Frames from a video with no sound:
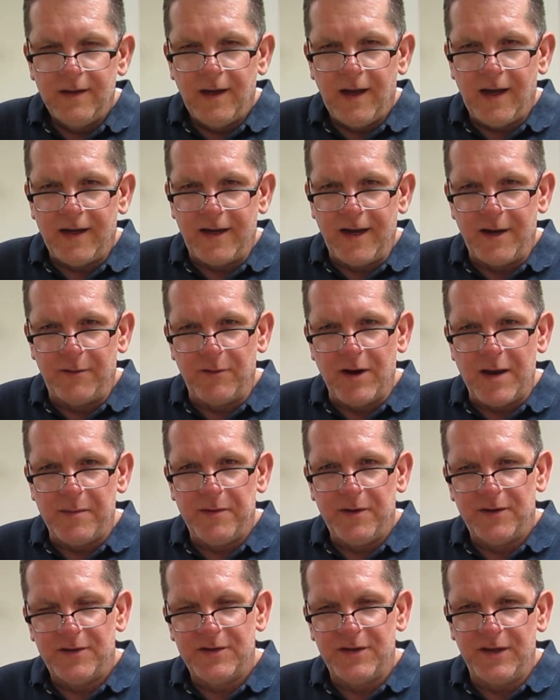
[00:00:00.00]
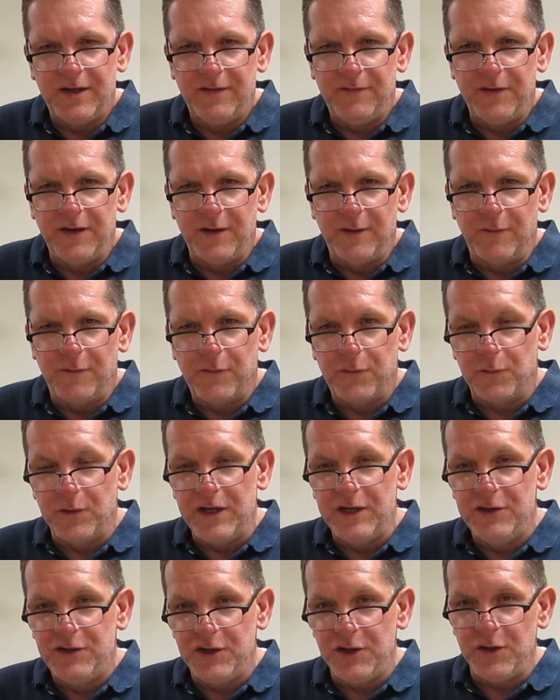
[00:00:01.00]
Hi gang, Rob here. It's the evening of
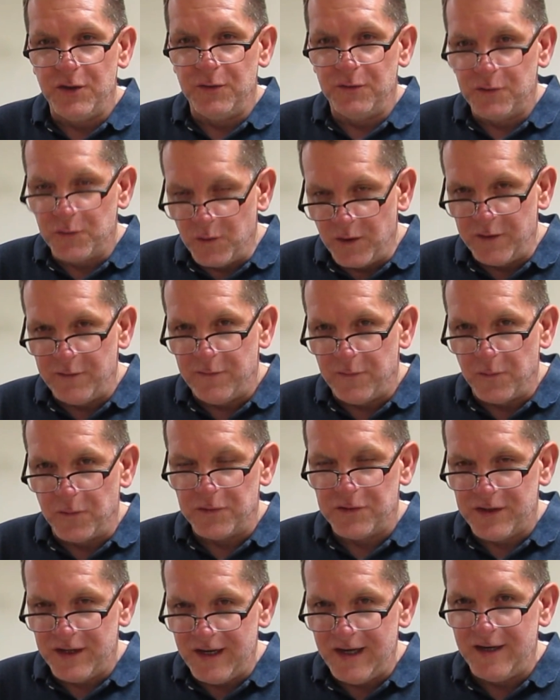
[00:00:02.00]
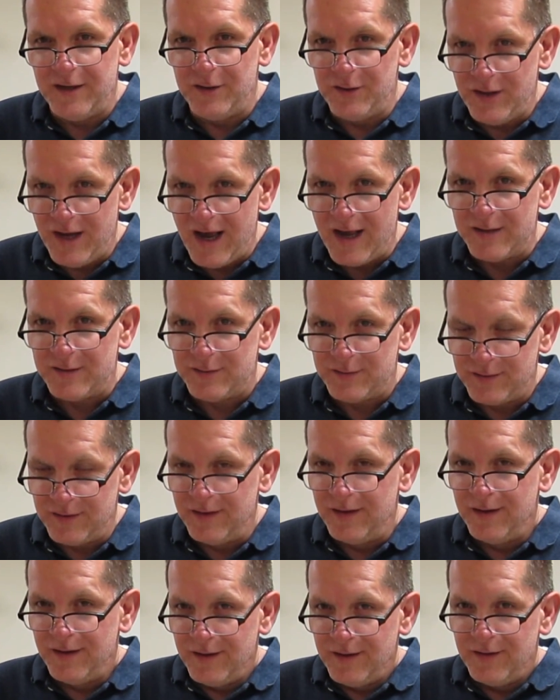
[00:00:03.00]
3 June 2014, and yes,
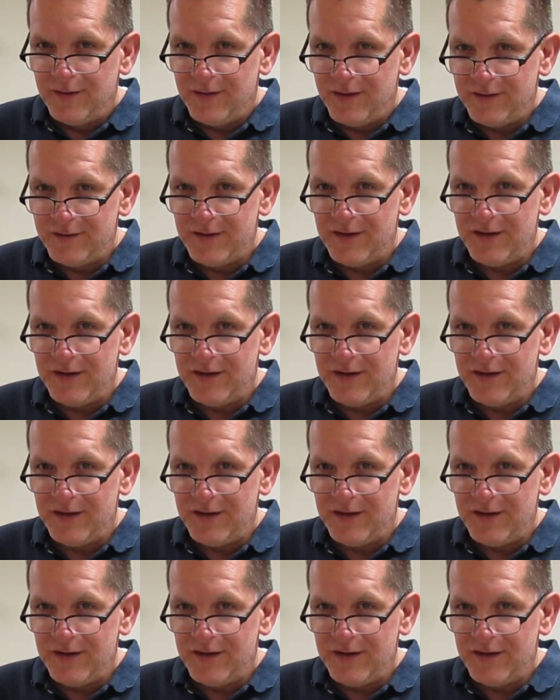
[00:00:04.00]
this